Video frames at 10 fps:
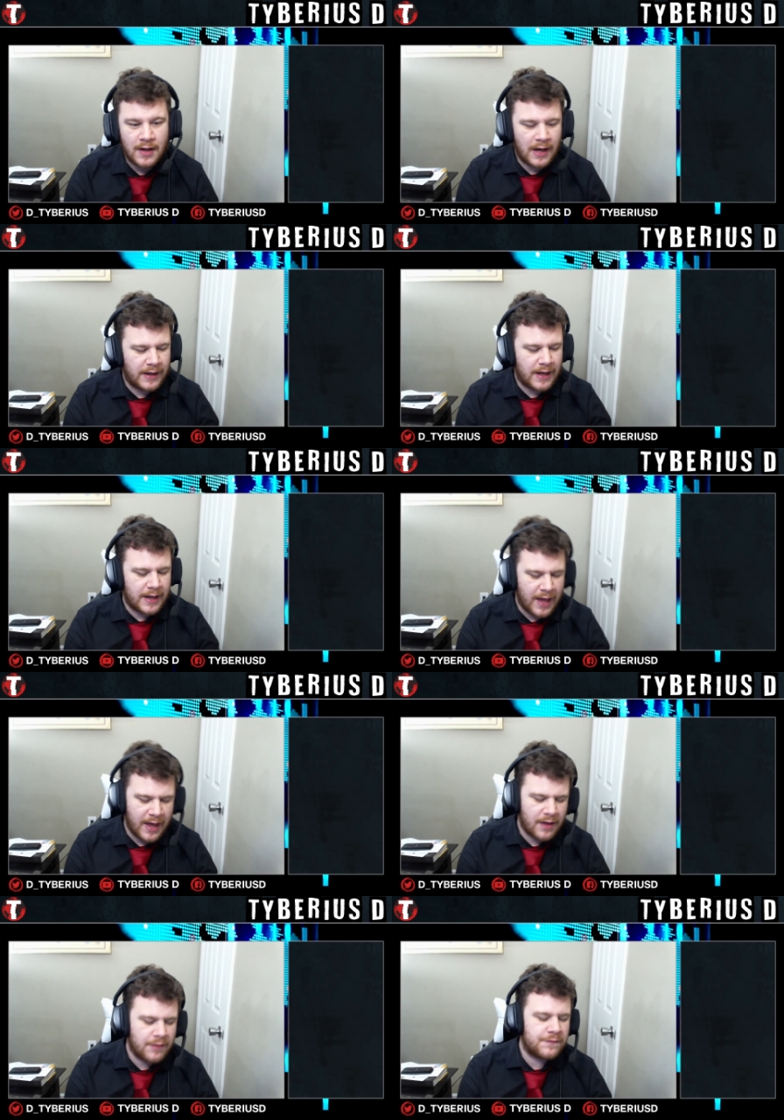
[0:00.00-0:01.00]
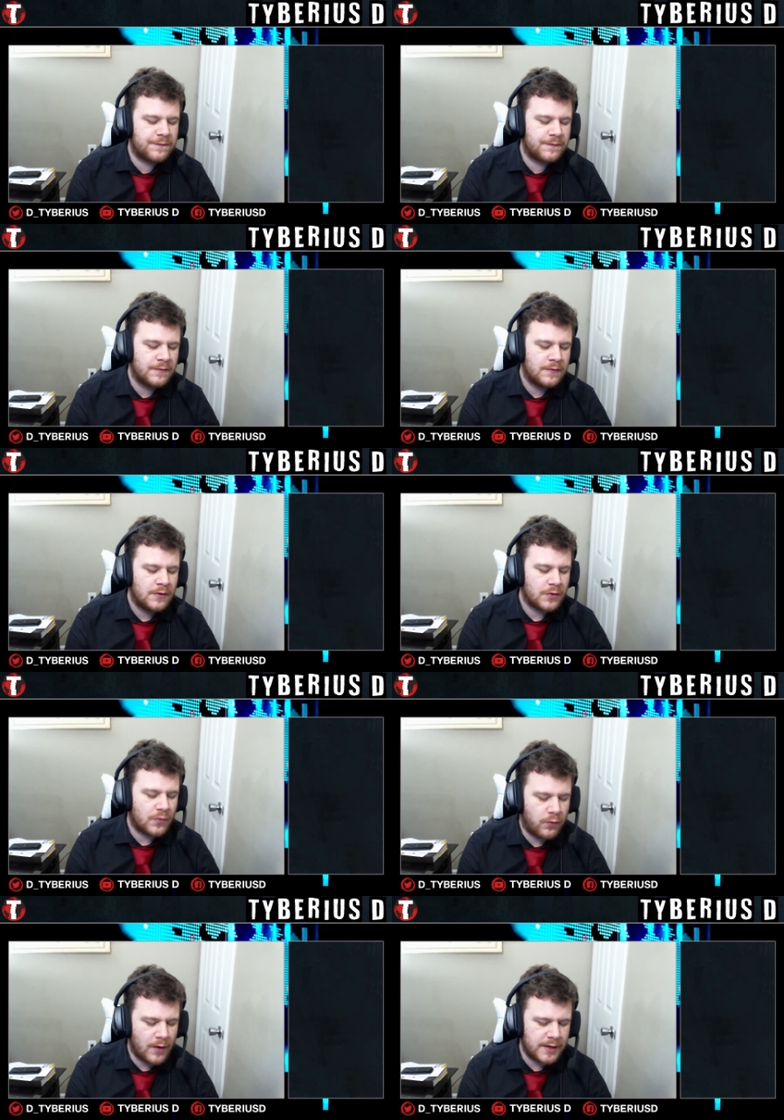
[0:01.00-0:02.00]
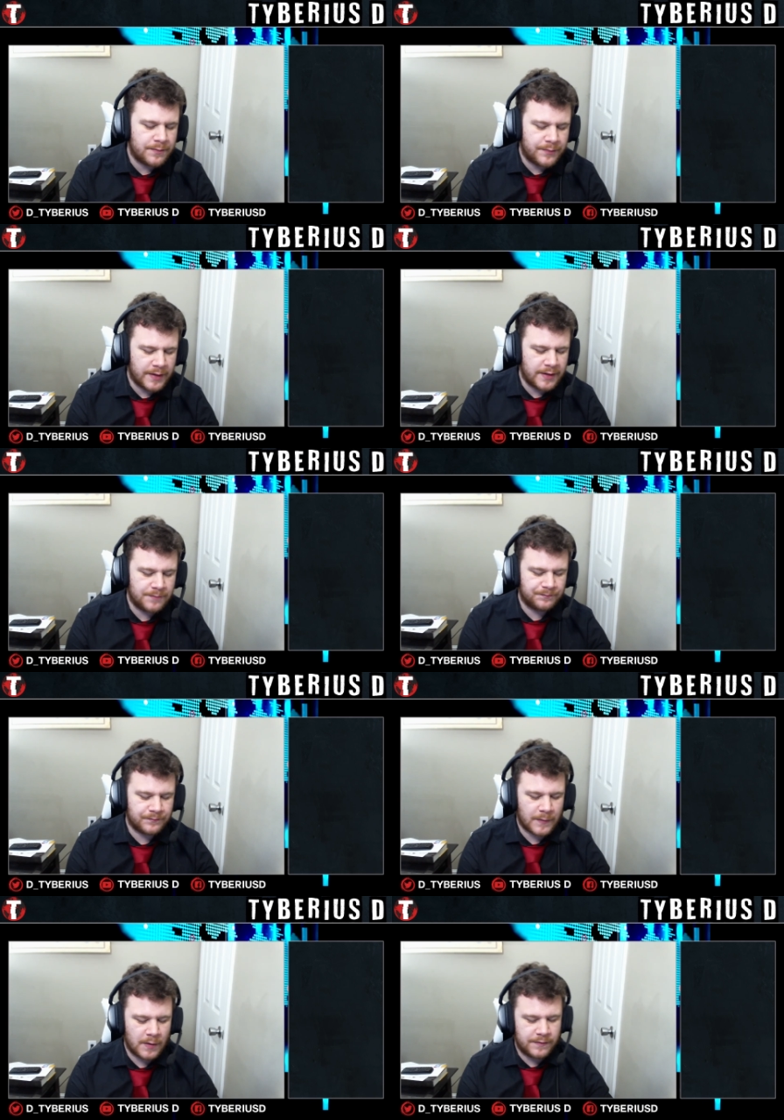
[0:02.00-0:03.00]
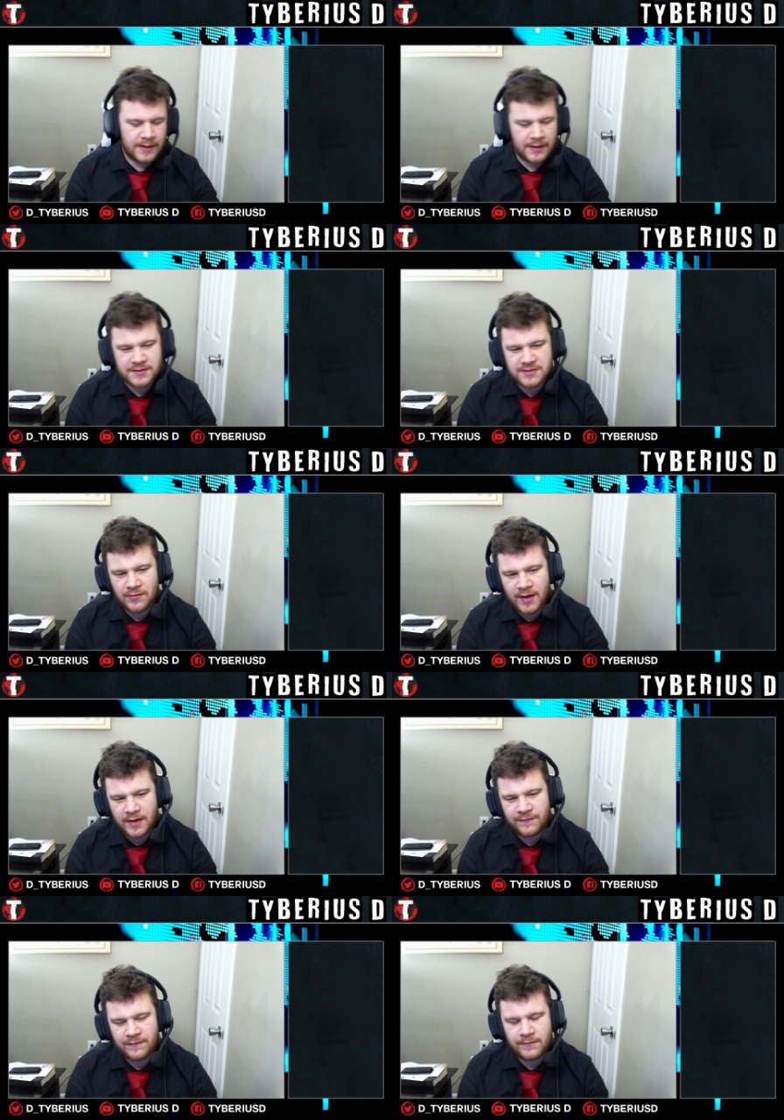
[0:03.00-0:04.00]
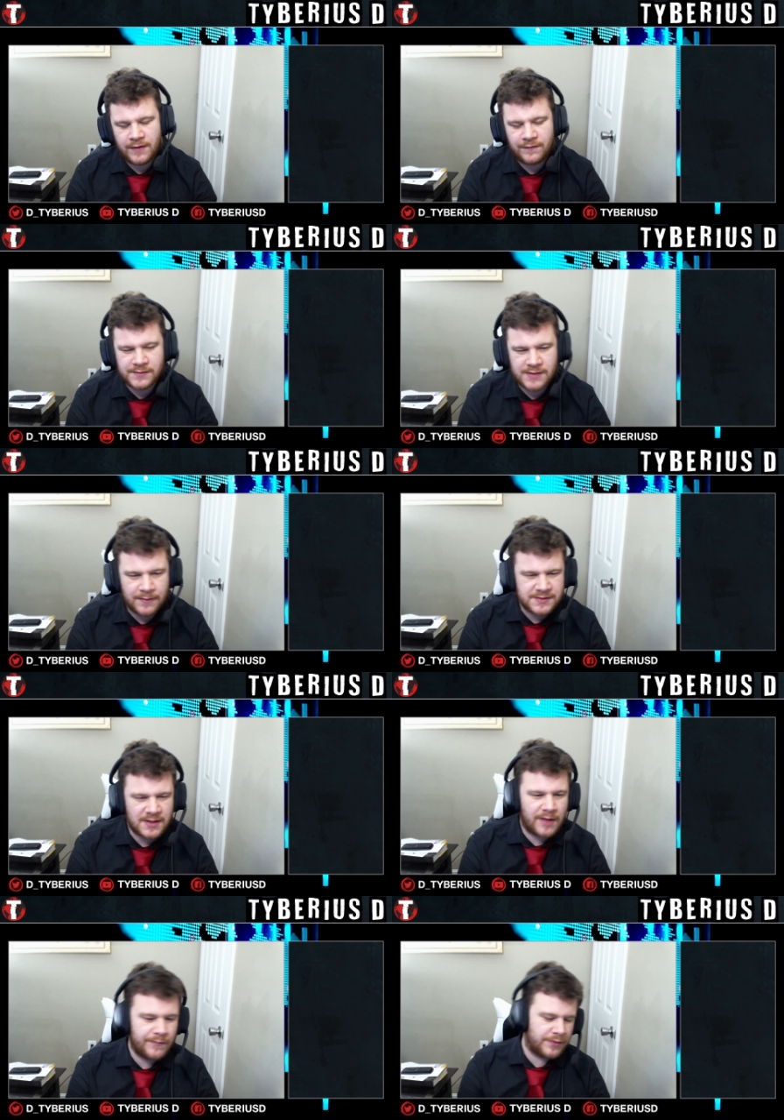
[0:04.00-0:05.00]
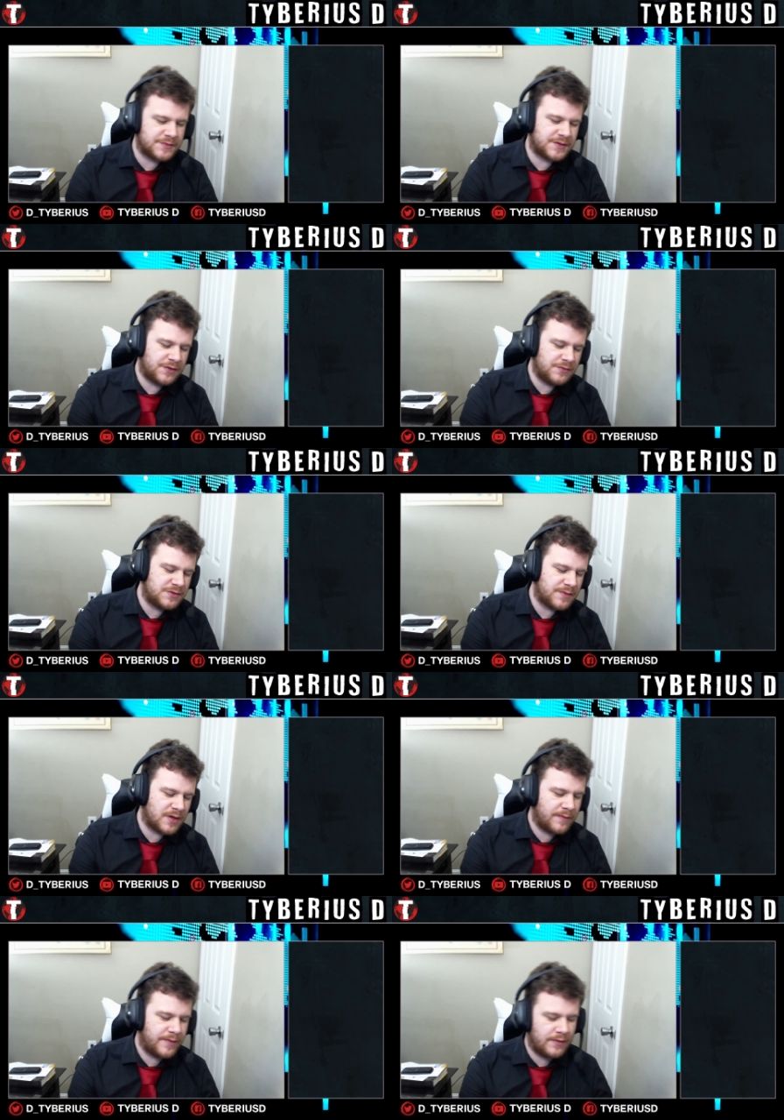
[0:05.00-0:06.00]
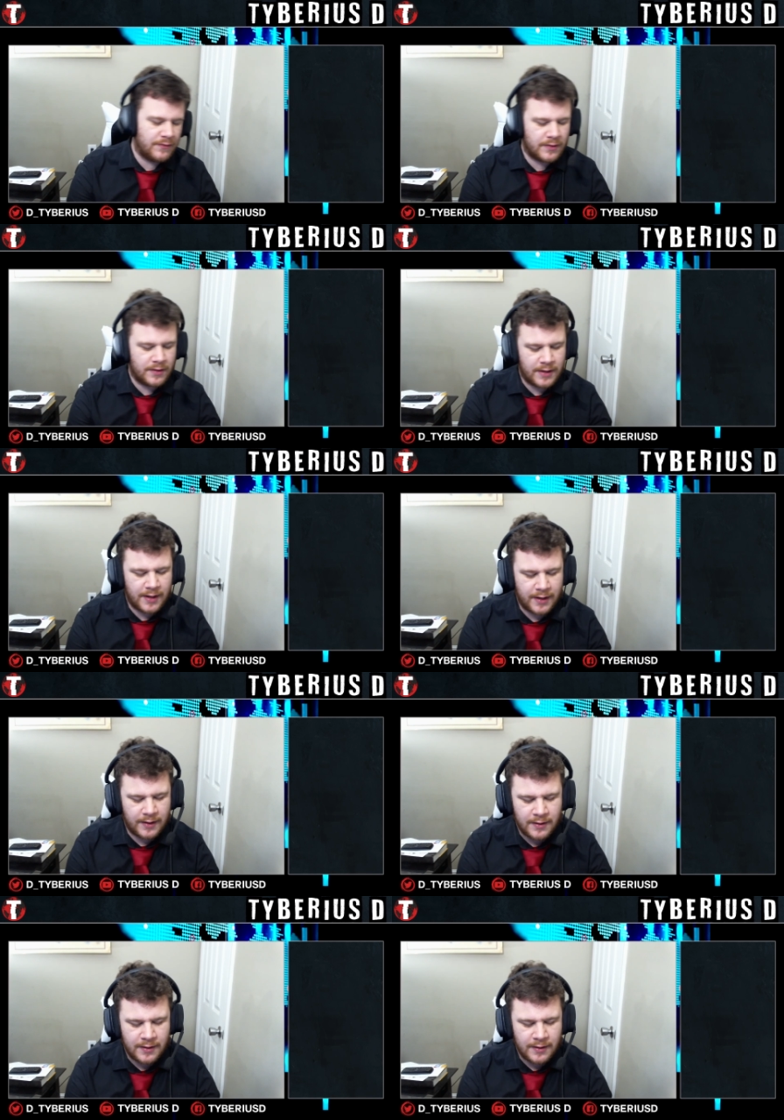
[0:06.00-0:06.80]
I have quite a bit that is thrown at for me from time to time, whether it's a YouTube comment or a